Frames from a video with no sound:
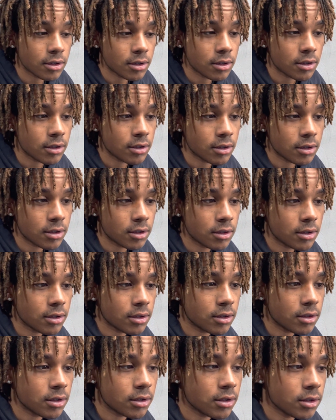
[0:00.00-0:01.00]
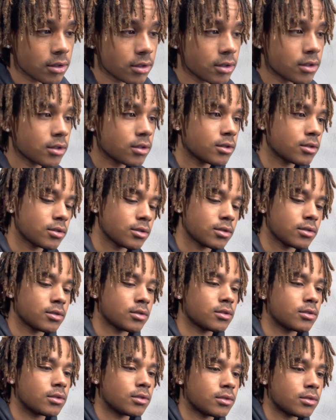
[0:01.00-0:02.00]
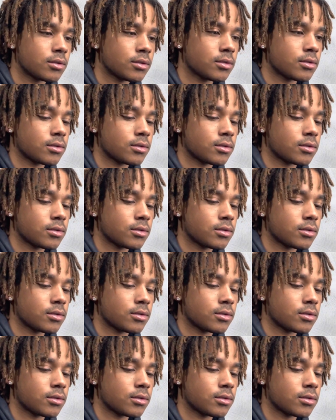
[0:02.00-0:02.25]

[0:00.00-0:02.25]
(no one is talking)